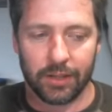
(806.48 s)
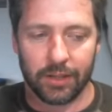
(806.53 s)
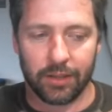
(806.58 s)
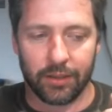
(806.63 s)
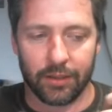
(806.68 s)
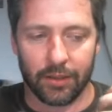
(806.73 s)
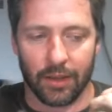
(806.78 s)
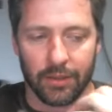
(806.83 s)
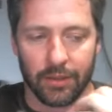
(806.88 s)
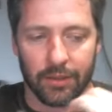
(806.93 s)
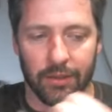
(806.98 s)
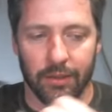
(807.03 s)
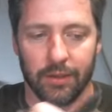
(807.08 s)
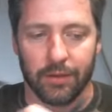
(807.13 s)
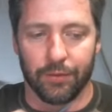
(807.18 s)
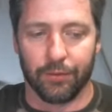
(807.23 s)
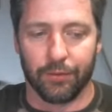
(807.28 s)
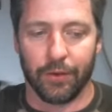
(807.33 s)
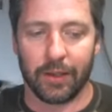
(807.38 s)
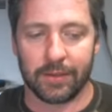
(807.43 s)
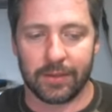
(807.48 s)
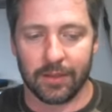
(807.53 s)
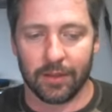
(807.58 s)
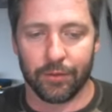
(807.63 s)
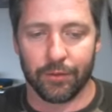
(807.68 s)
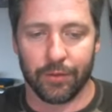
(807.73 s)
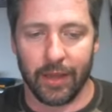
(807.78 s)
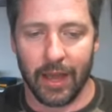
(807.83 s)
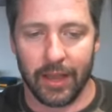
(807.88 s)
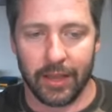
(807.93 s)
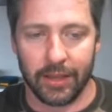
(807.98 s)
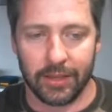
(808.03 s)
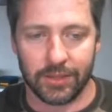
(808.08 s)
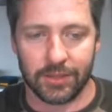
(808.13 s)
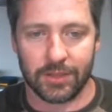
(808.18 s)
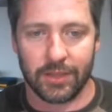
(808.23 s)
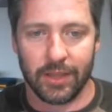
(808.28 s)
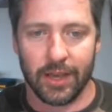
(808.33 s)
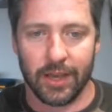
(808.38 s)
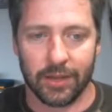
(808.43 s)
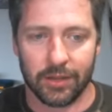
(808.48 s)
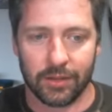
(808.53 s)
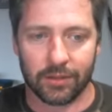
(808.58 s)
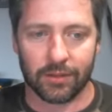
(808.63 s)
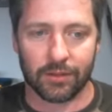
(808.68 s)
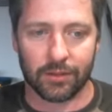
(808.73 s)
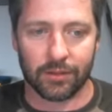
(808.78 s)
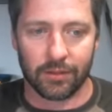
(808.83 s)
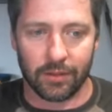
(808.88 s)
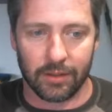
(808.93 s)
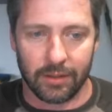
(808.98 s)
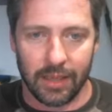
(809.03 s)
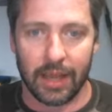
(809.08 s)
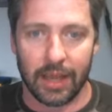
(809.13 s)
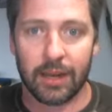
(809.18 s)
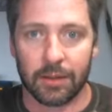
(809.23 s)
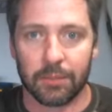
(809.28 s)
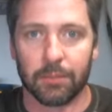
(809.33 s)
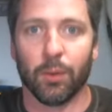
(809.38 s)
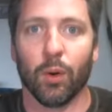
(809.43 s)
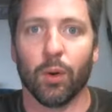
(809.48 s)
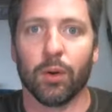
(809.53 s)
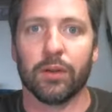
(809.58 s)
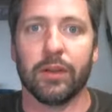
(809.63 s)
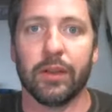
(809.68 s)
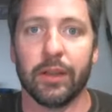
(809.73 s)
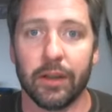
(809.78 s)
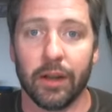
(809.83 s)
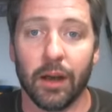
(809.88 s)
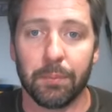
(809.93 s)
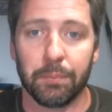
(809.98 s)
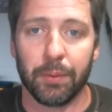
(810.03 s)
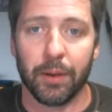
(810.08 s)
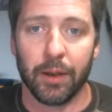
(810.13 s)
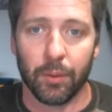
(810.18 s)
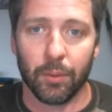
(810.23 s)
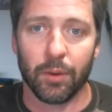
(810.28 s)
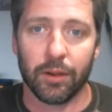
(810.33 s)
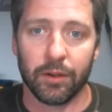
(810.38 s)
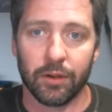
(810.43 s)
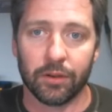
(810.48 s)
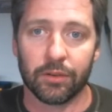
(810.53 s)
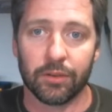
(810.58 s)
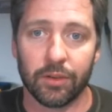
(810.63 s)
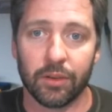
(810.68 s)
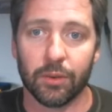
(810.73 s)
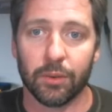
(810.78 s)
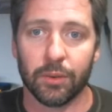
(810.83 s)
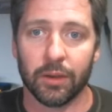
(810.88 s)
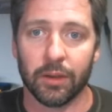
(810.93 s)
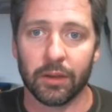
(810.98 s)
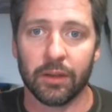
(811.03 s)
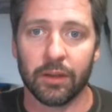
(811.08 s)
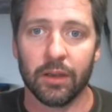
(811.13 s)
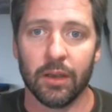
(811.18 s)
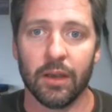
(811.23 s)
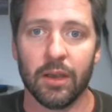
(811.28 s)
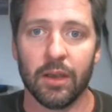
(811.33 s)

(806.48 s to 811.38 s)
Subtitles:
like the effect of that is then getting more lit up by what you're doing